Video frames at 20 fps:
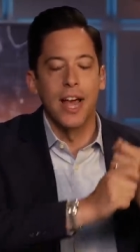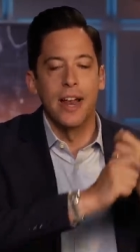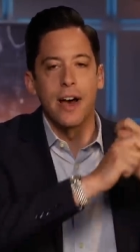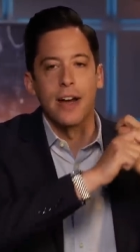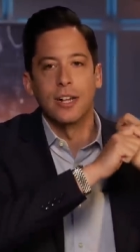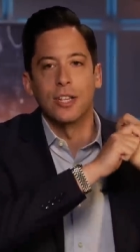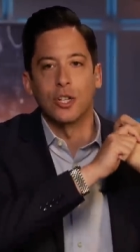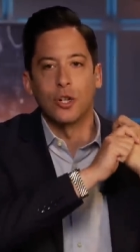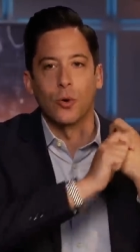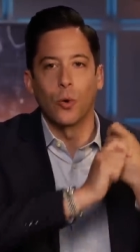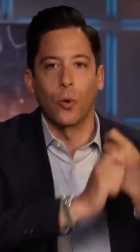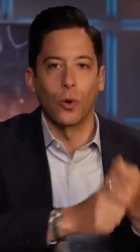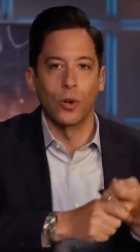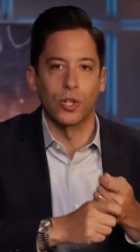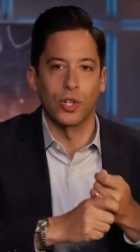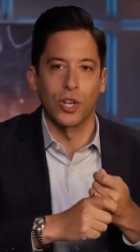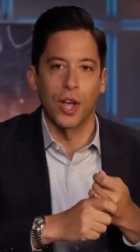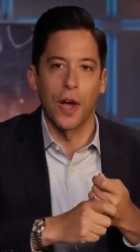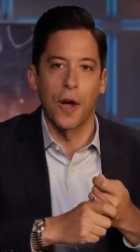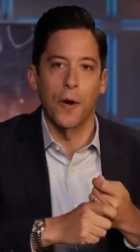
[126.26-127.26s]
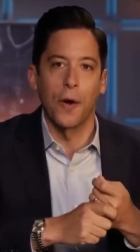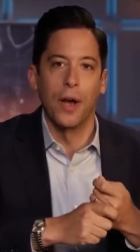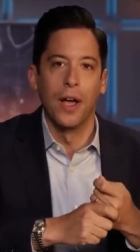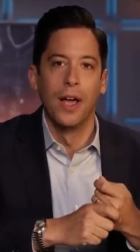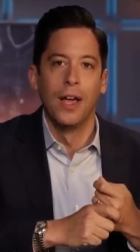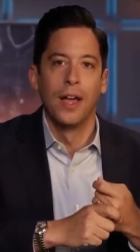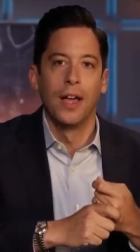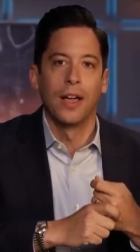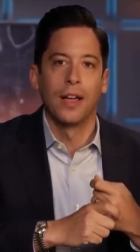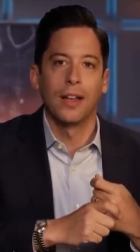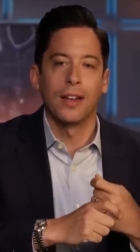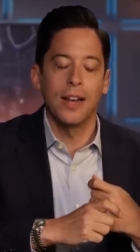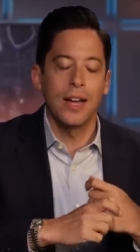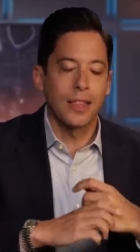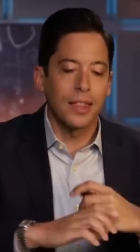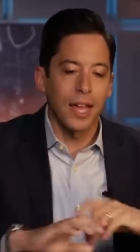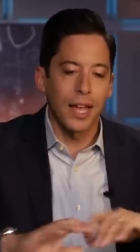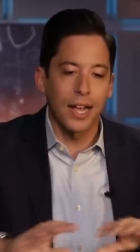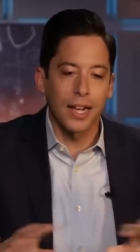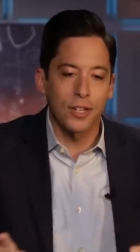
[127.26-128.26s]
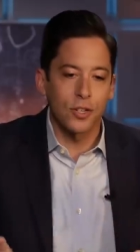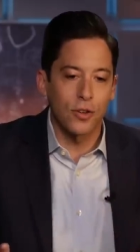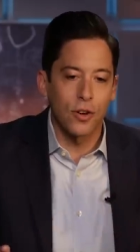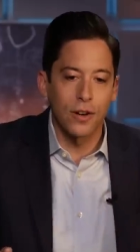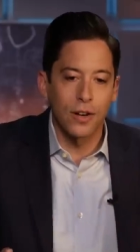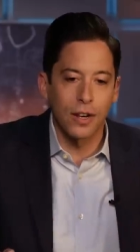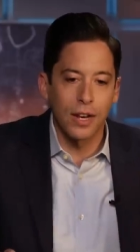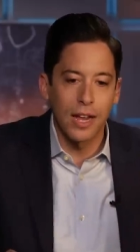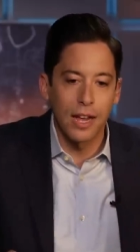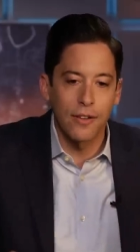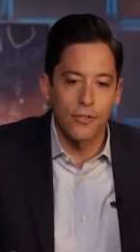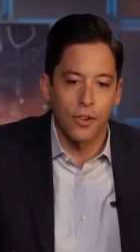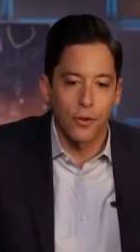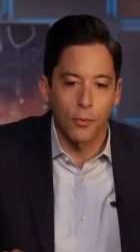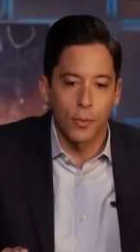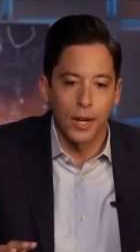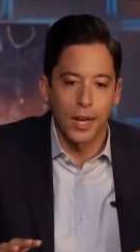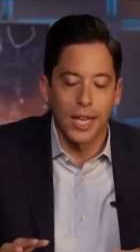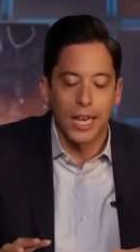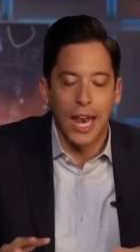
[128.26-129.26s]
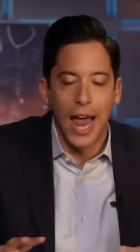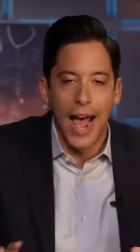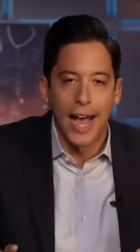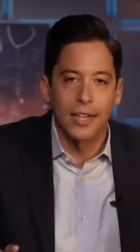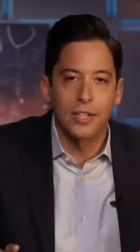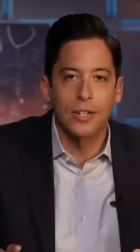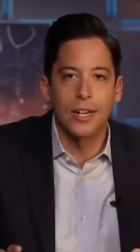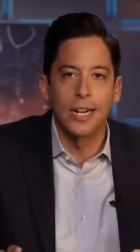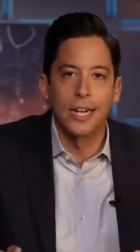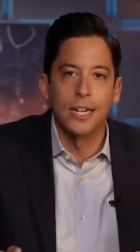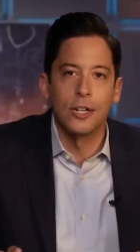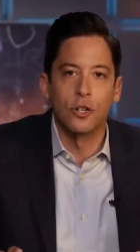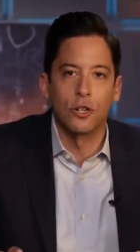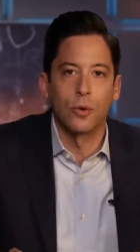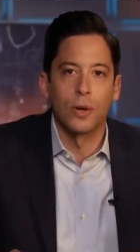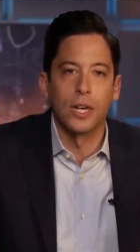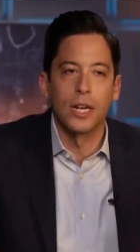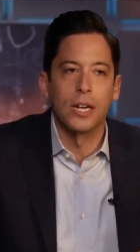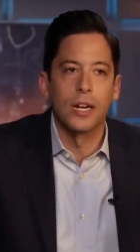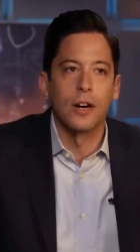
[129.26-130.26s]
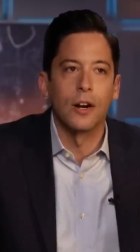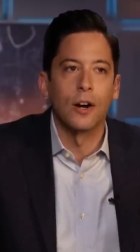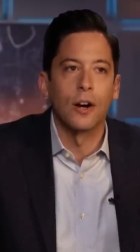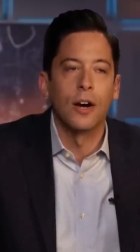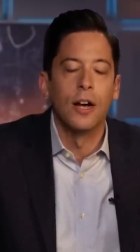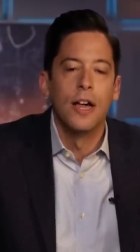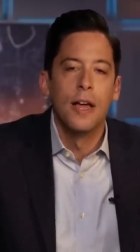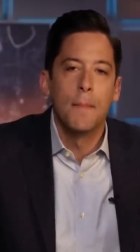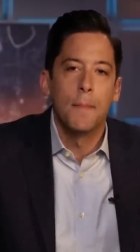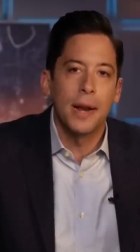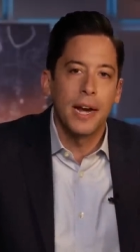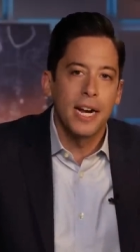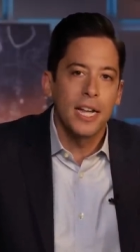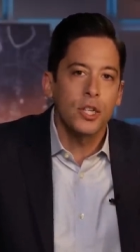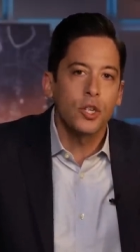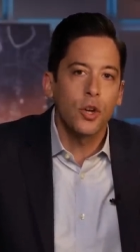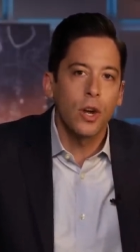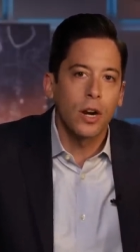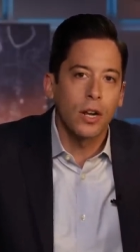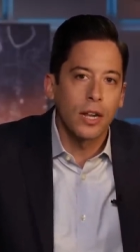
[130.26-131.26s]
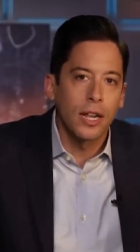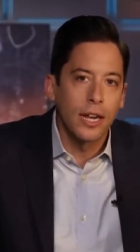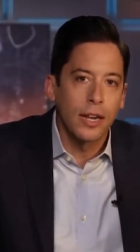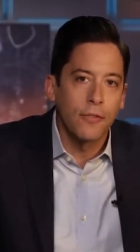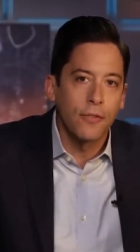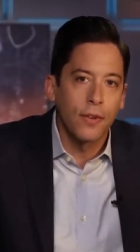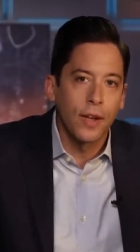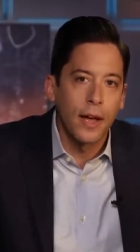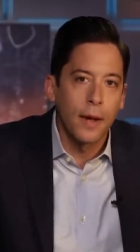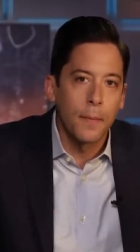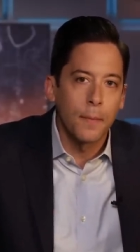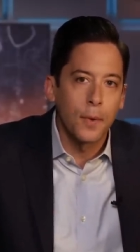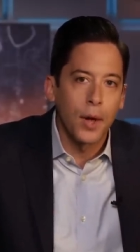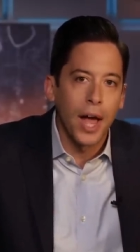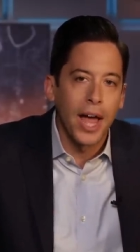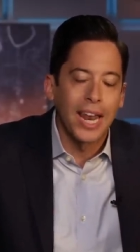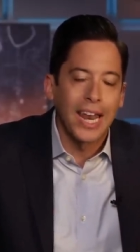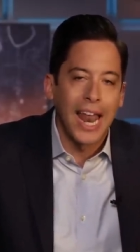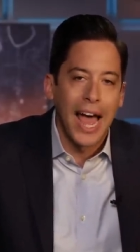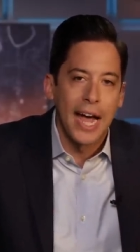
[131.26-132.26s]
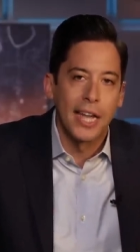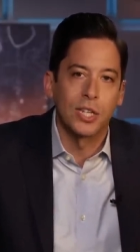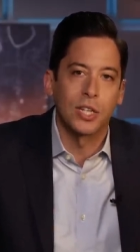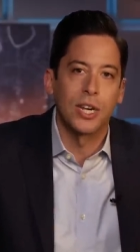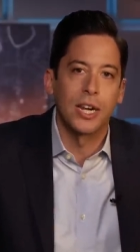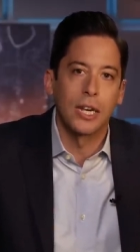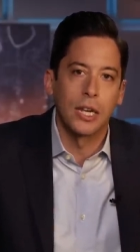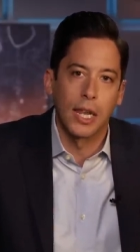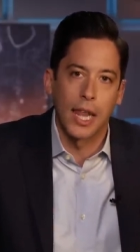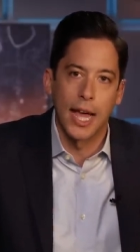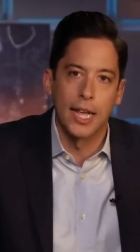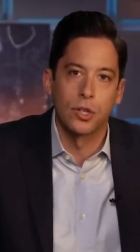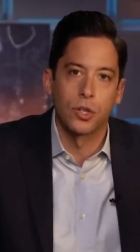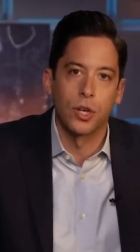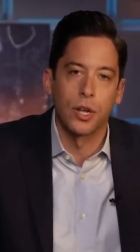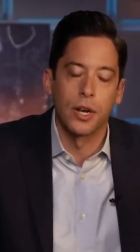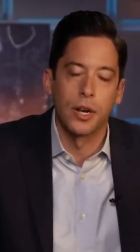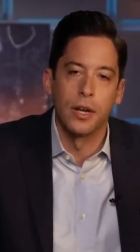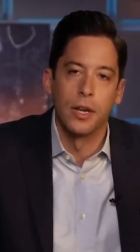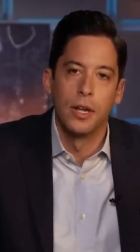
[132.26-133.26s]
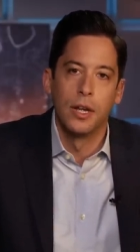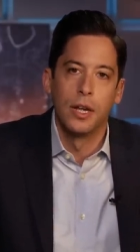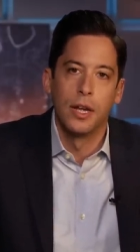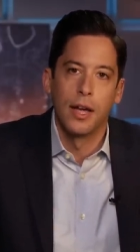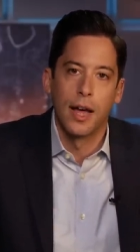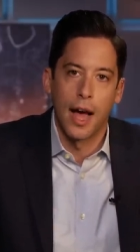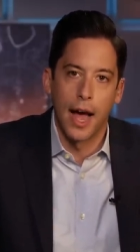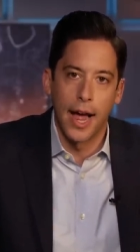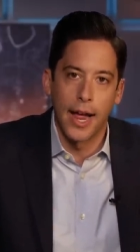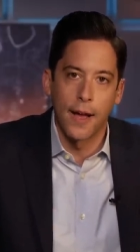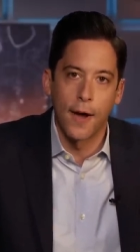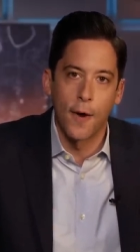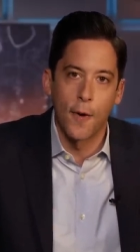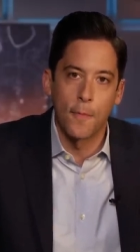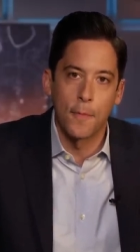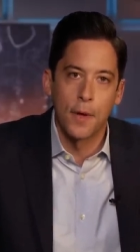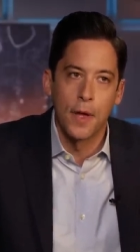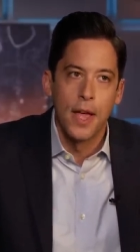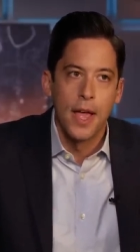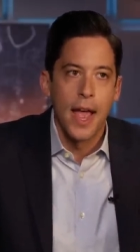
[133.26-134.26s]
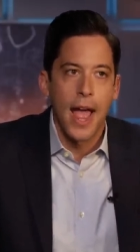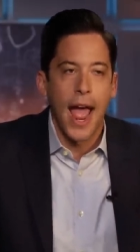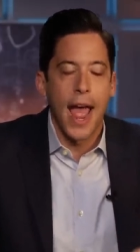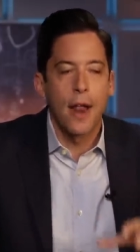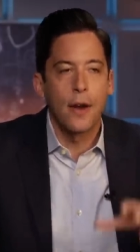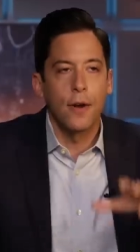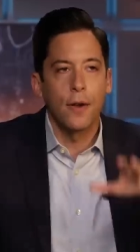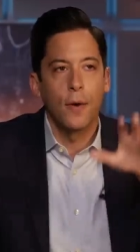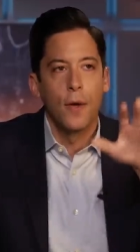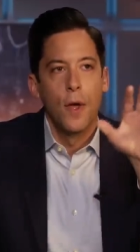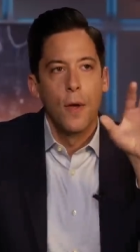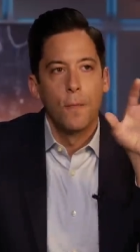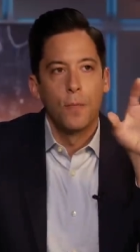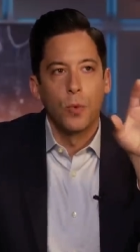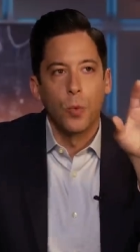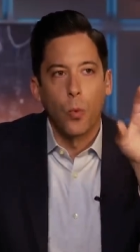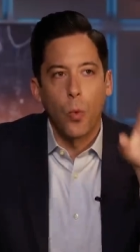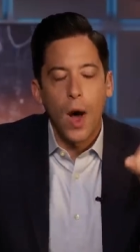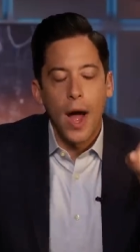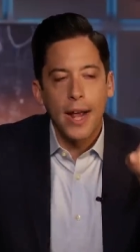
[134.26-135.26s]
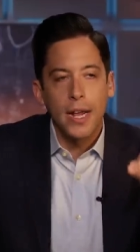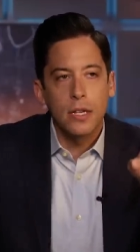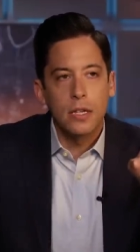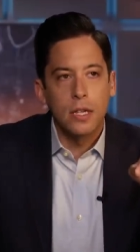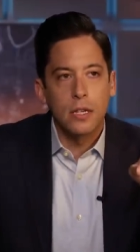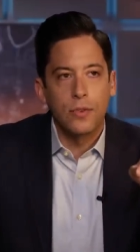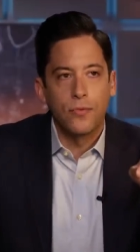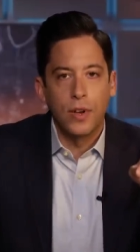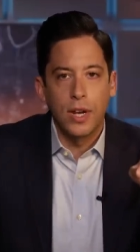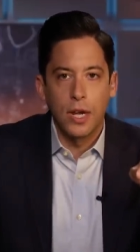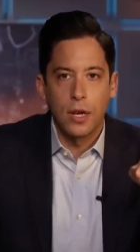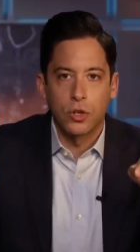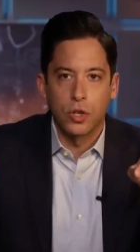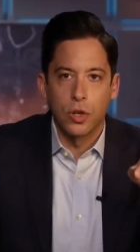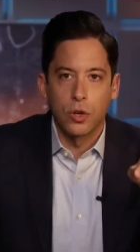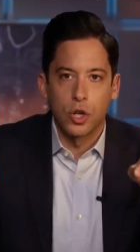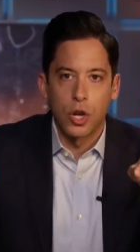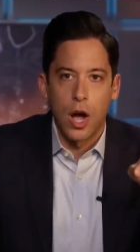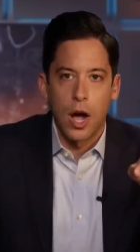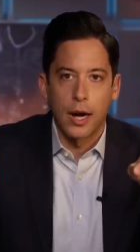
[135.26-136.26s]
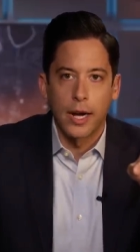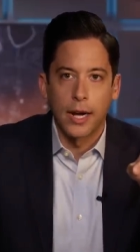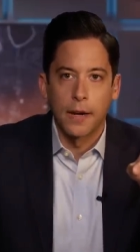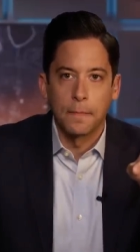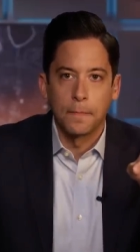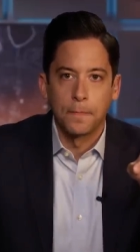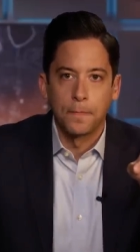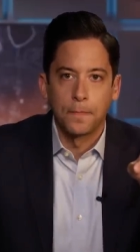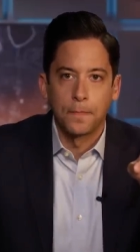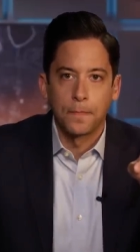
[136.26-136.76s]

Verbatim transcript: and on his torso. Nothing is going to leave a really lasting injury here, but it is going to leave him a lasting lesson, I hope. And why is this video so shocking?